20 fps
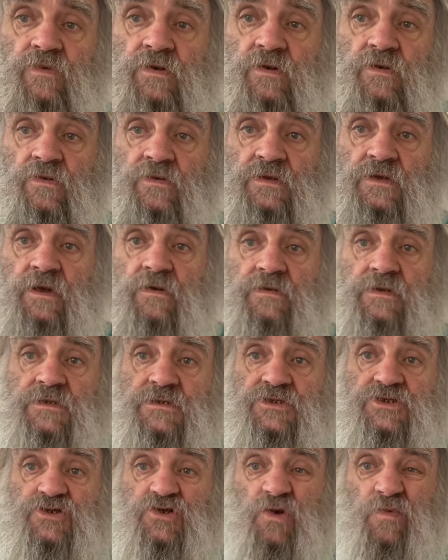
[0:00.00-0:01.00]
we're
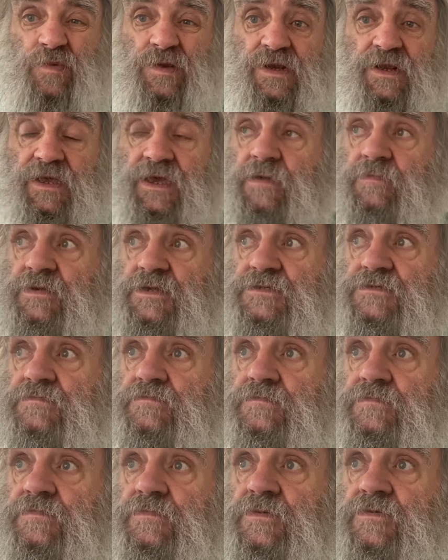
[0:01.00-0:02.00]
going shopping to get me
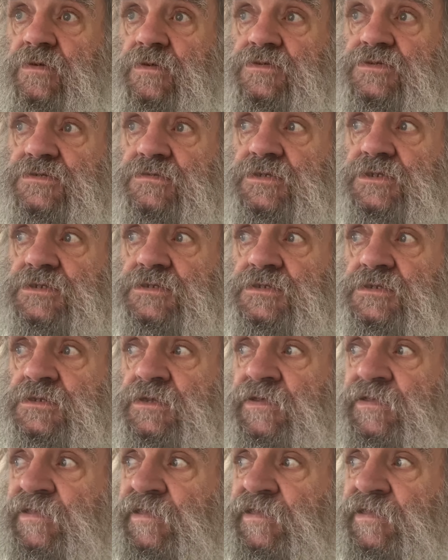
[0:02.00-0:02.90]
some groceries